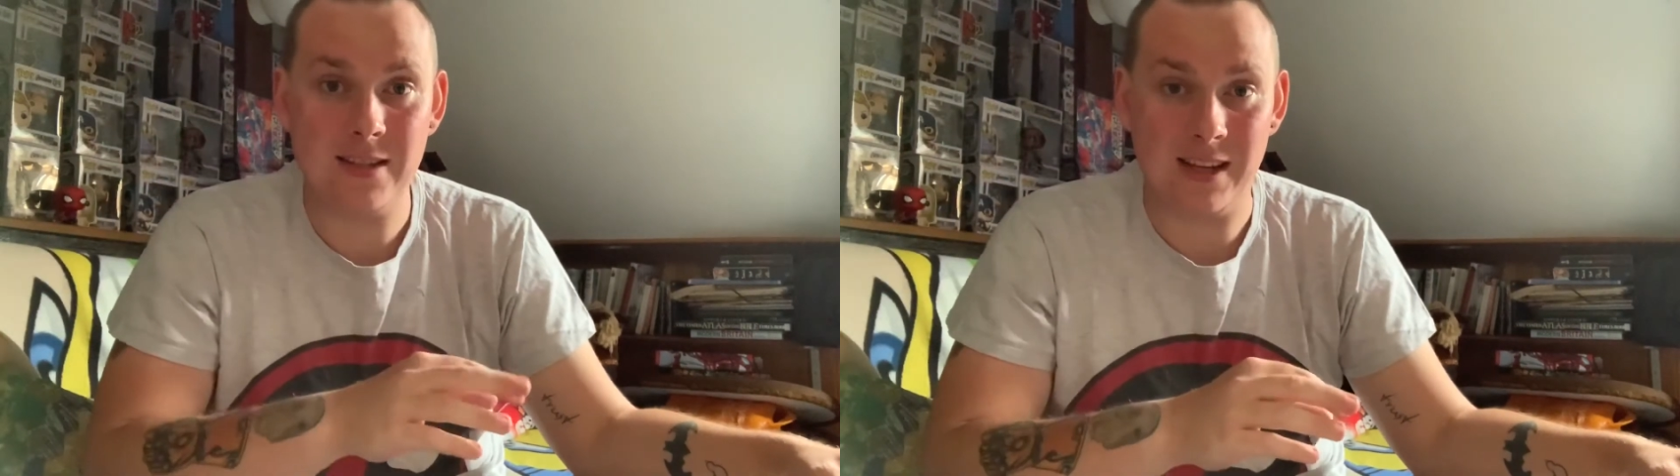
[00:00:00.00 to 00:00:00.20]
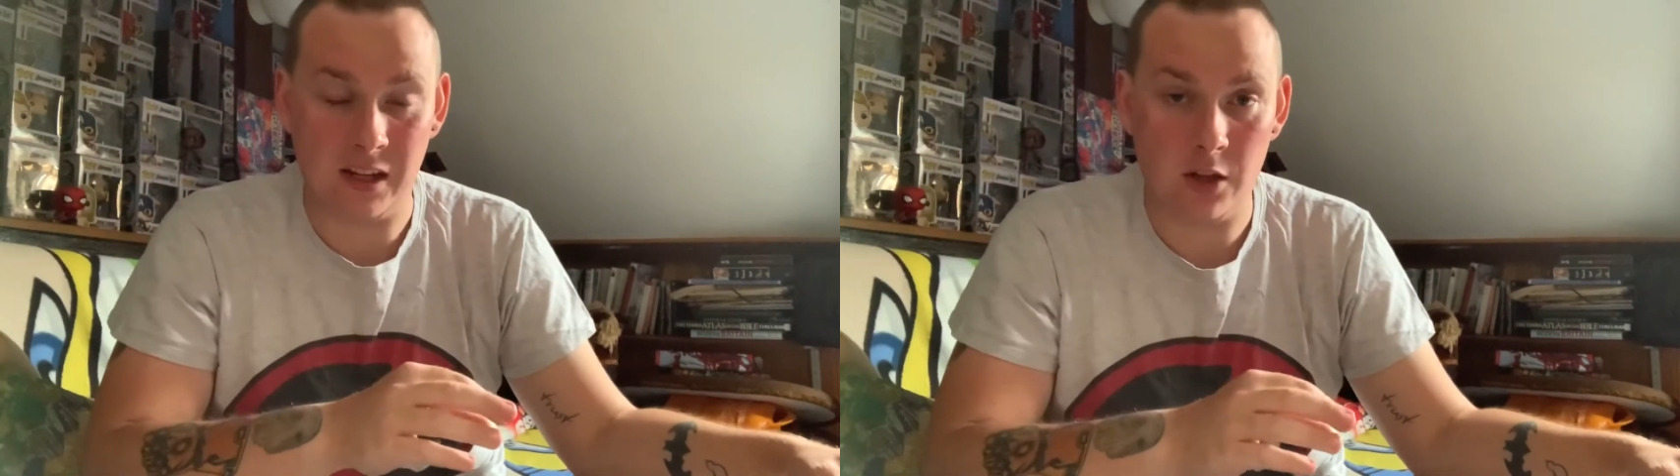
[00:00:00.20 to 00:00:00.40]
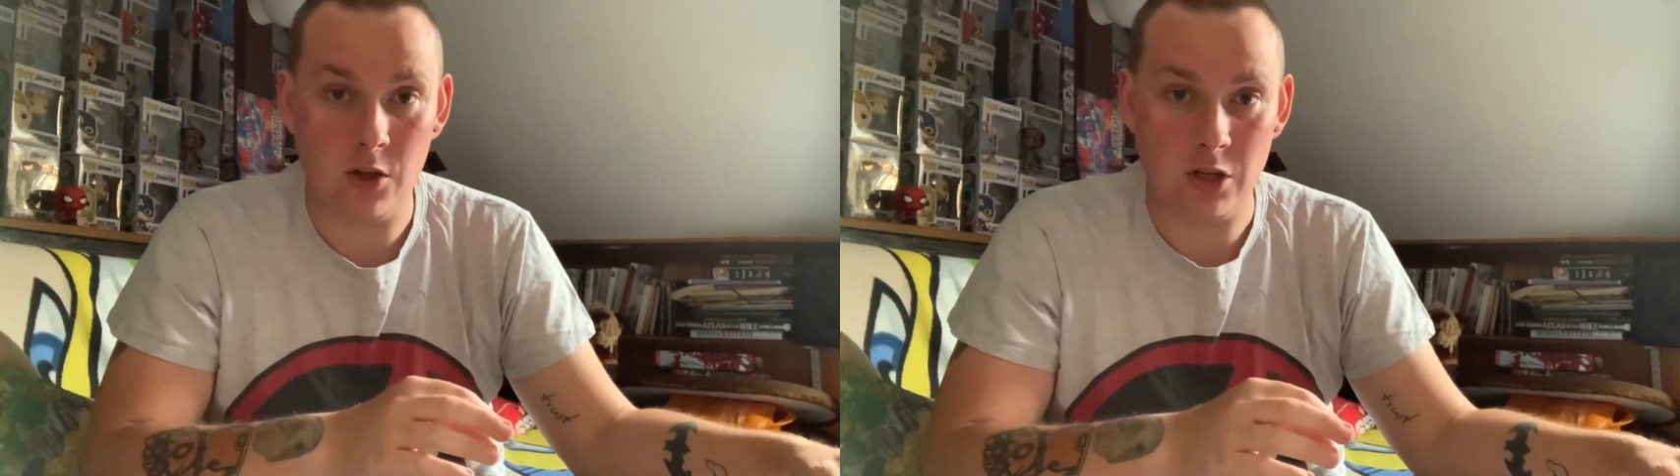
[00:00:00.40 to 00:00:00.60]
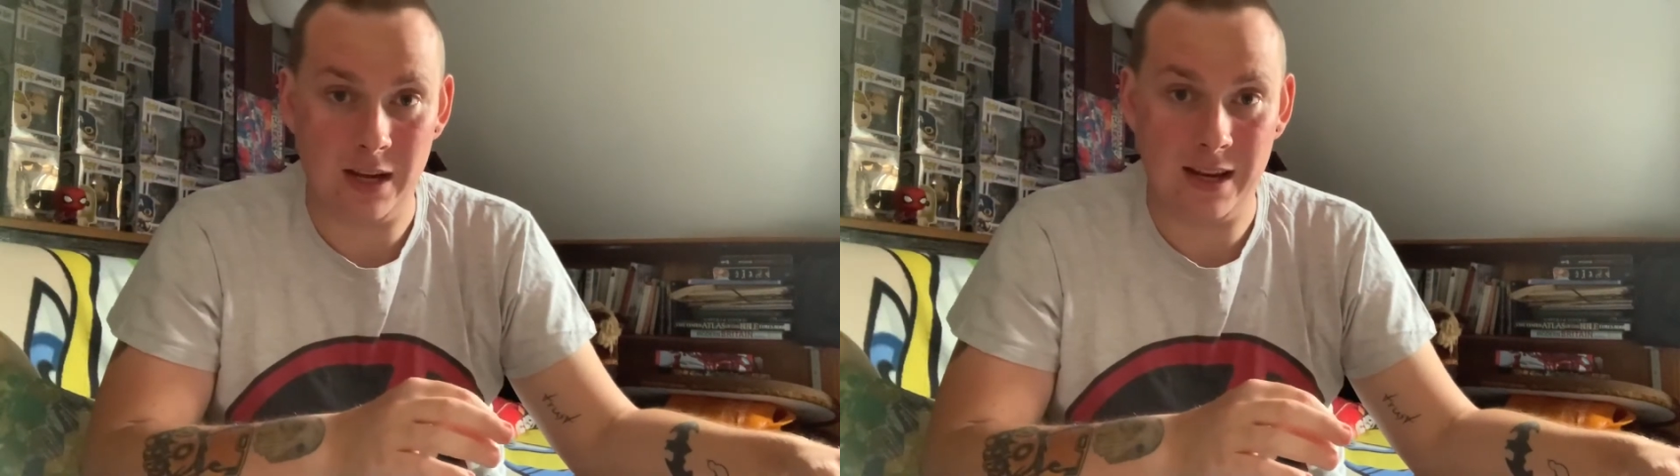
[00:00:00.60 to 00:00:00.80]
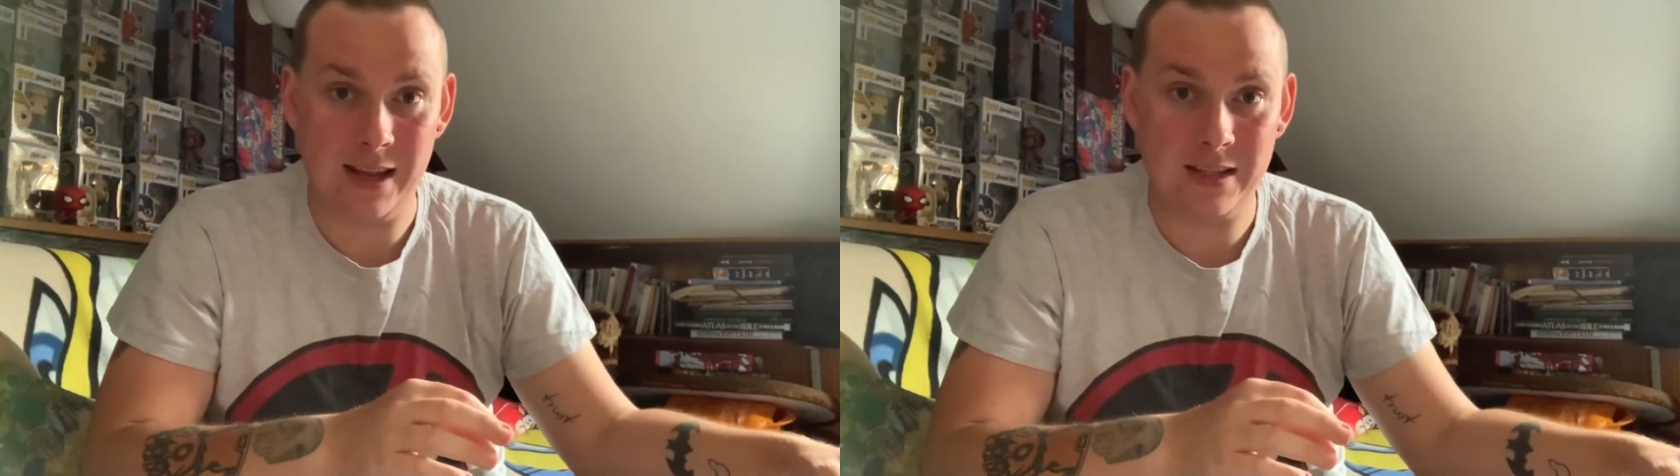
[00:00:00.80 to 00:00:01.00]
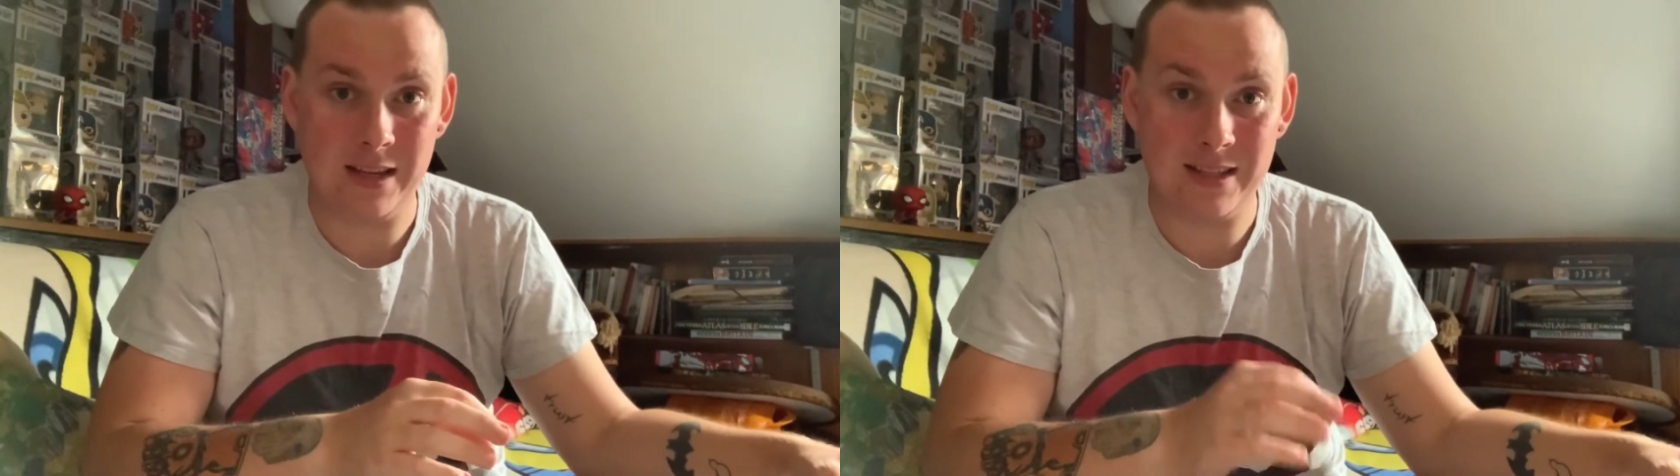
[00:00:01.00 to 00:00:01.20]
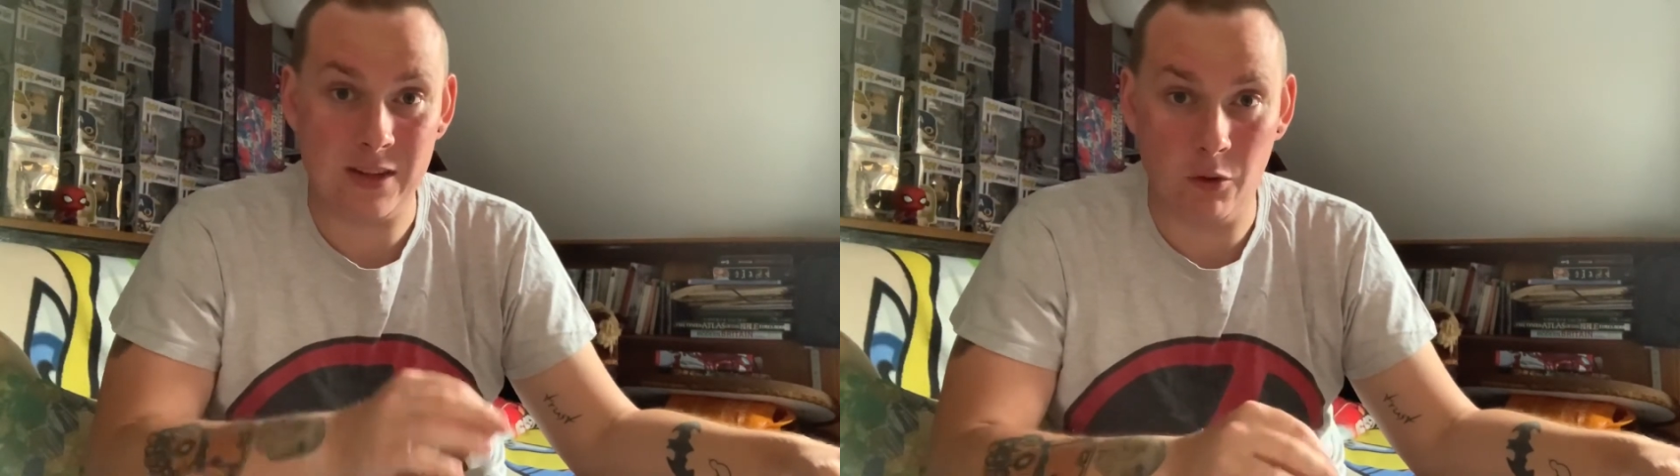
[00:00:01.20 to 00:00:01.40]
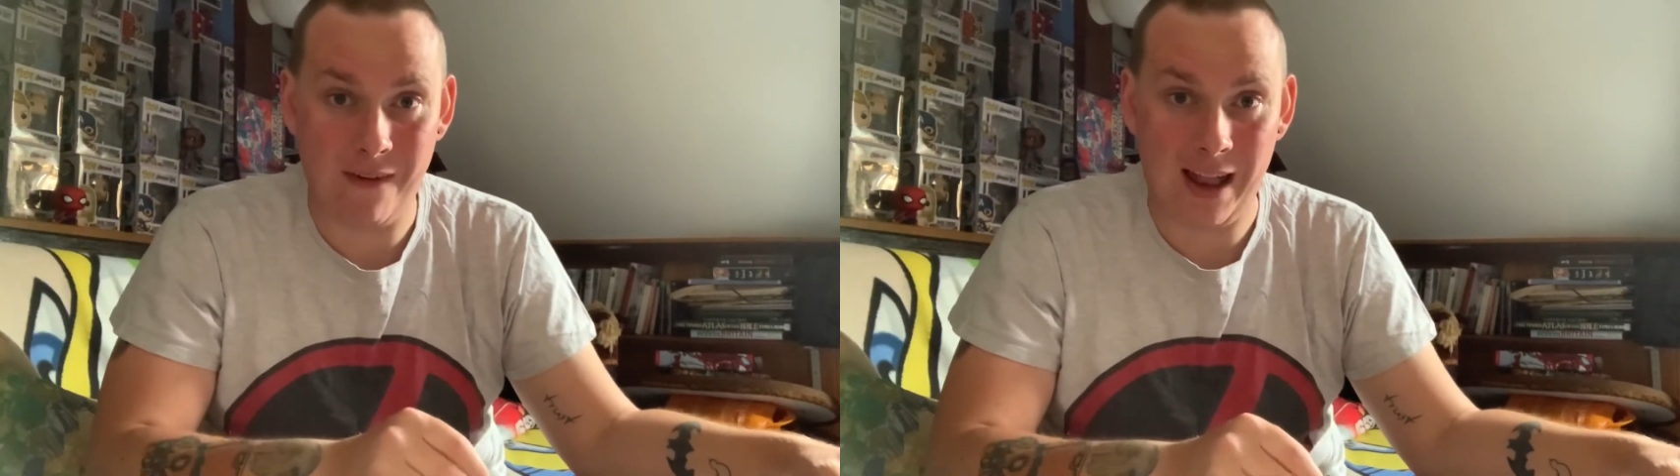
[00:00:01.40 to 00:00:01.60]
inclusion in this is
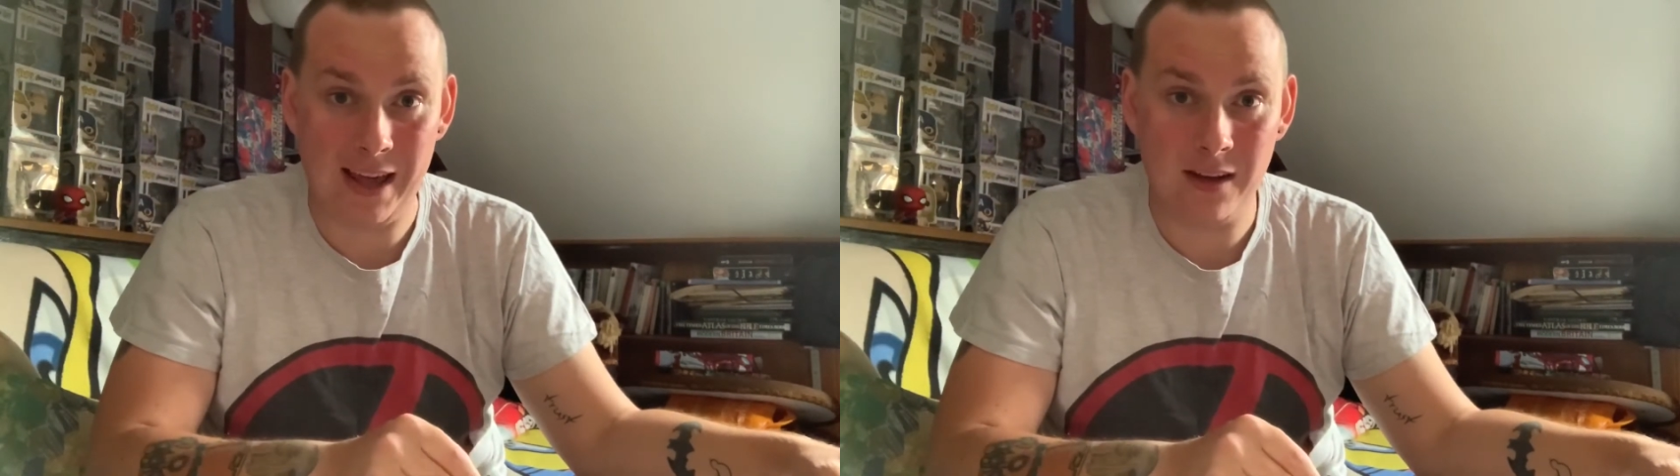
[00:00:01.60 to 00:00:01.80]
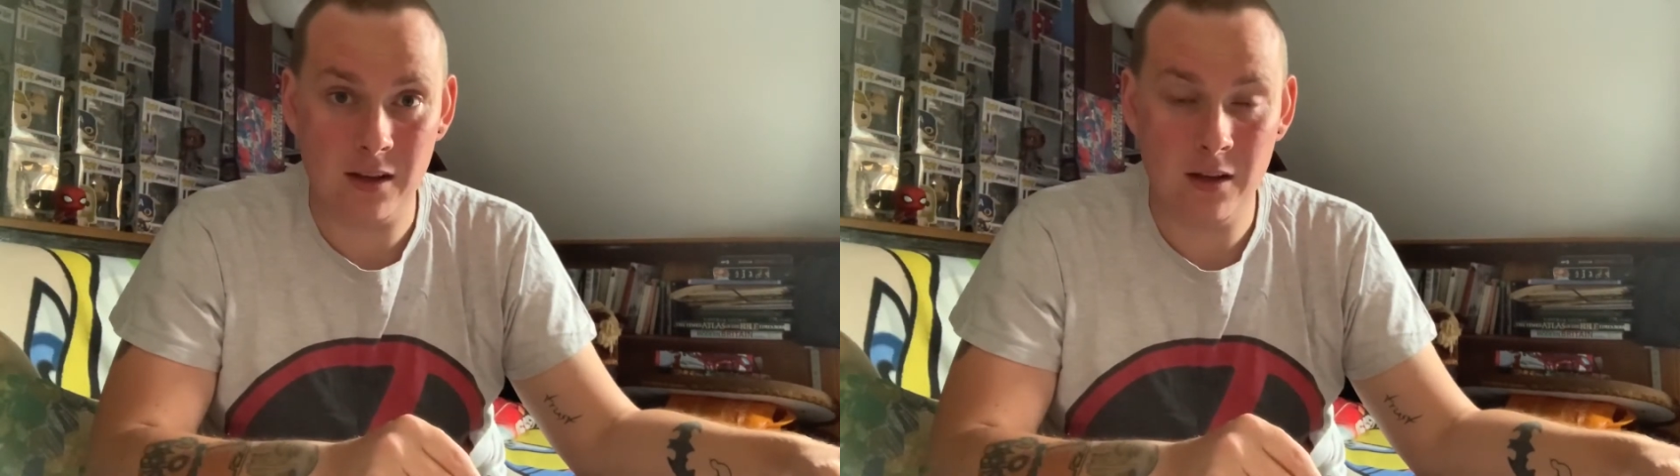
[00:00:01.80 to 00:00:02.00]
still valid.